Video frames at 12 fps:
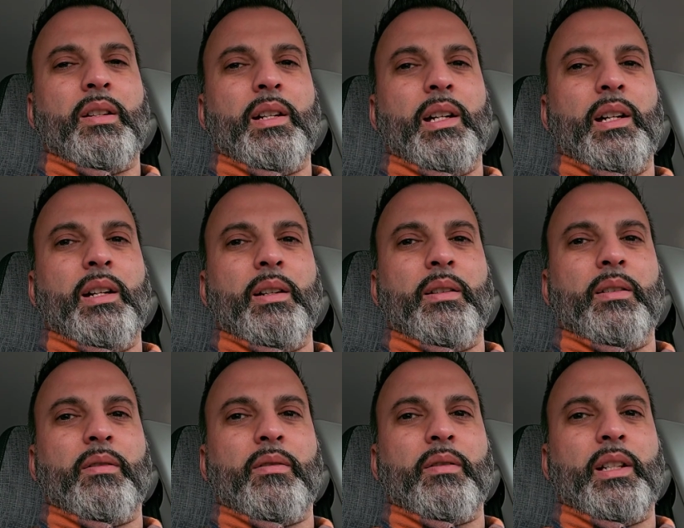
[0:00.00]

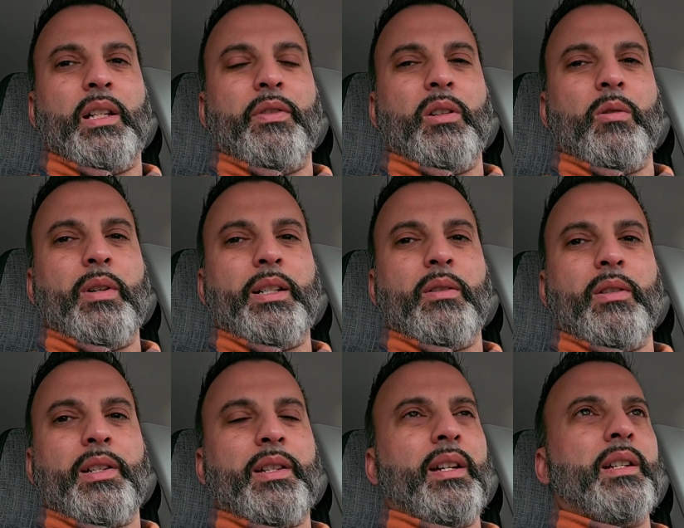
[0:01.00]
and give you a way to
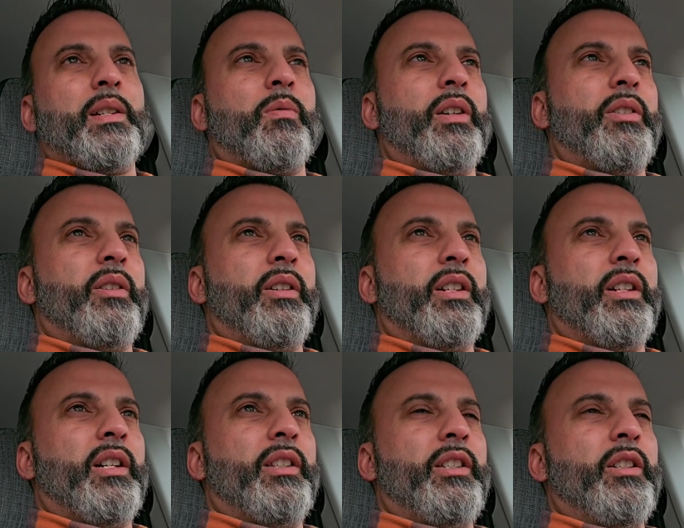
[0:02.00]
assess whether a
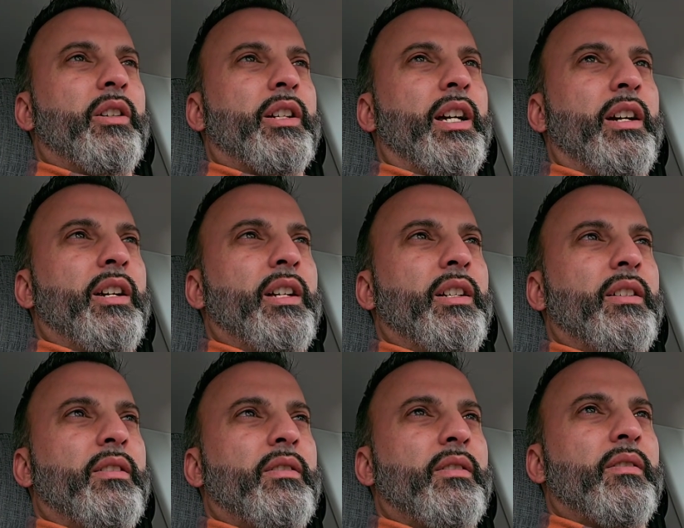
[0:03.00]
gun that you're
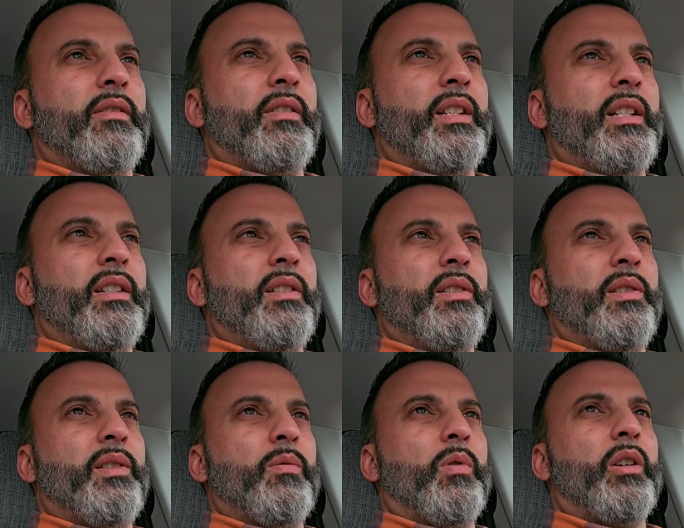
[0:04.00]
carrying
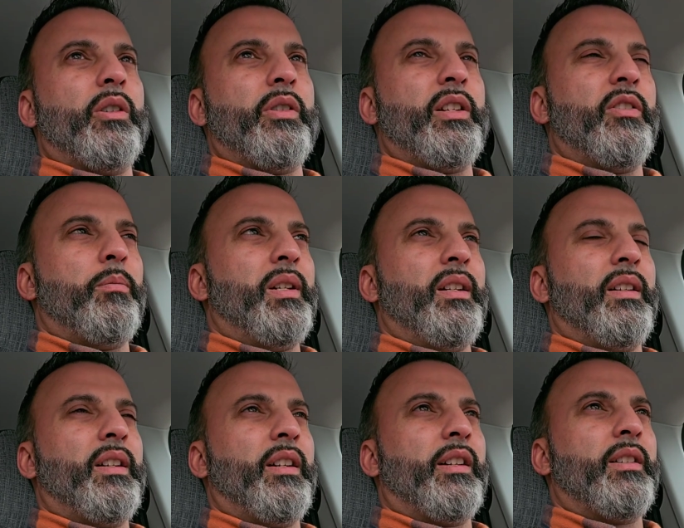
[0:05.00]
is worthy of
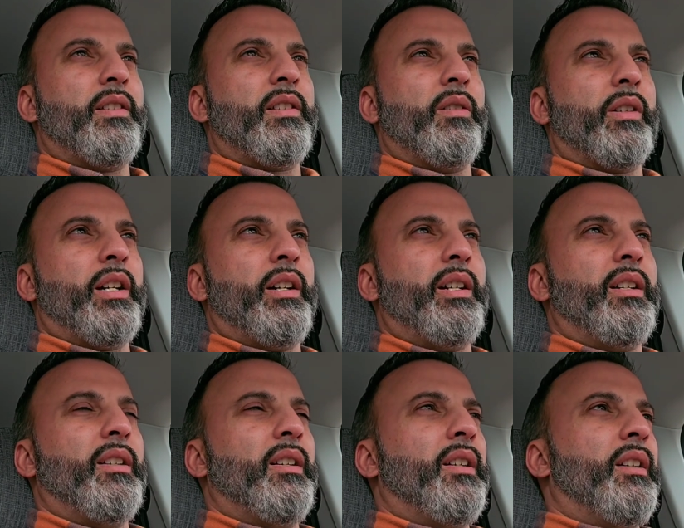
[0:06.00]
being concealed carry.
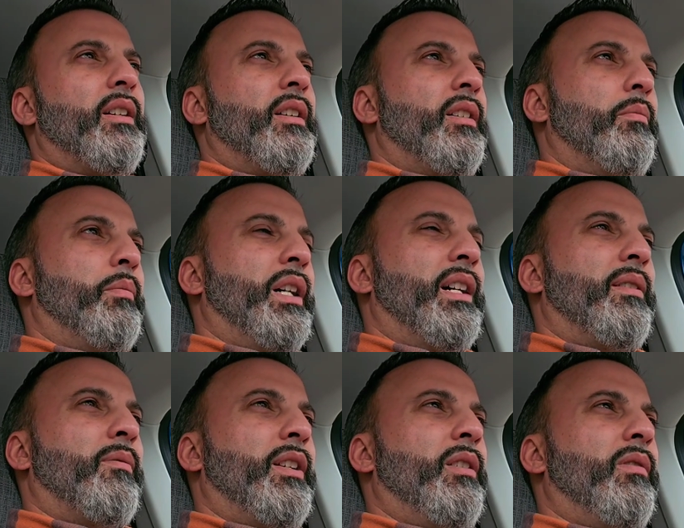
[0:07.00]
But
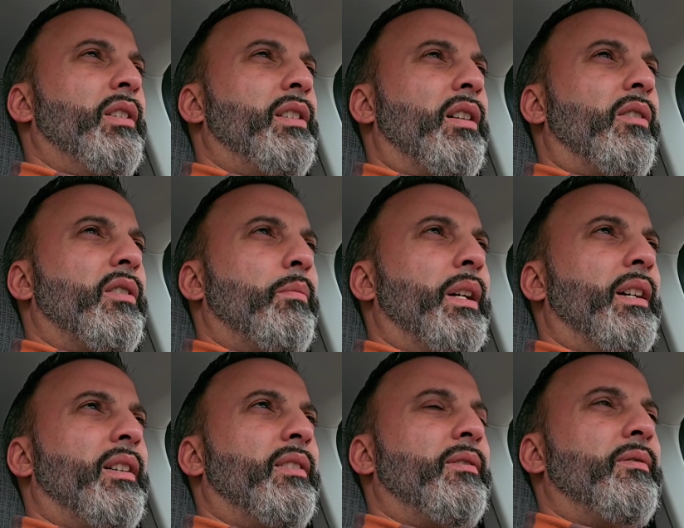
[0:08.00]
we do want to talk
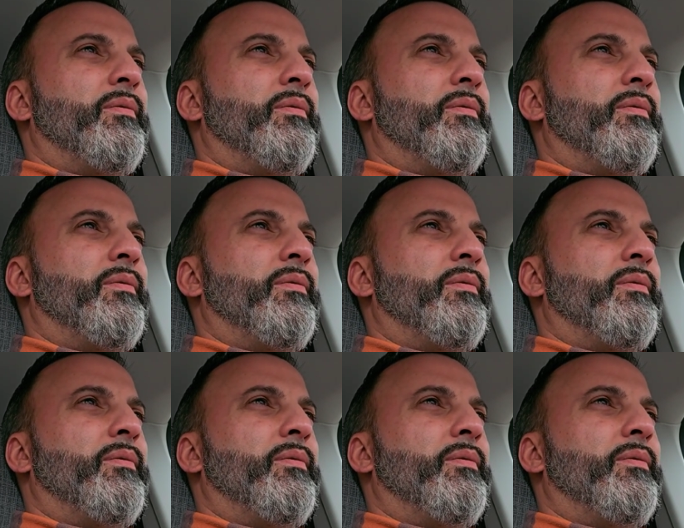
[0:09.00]
about,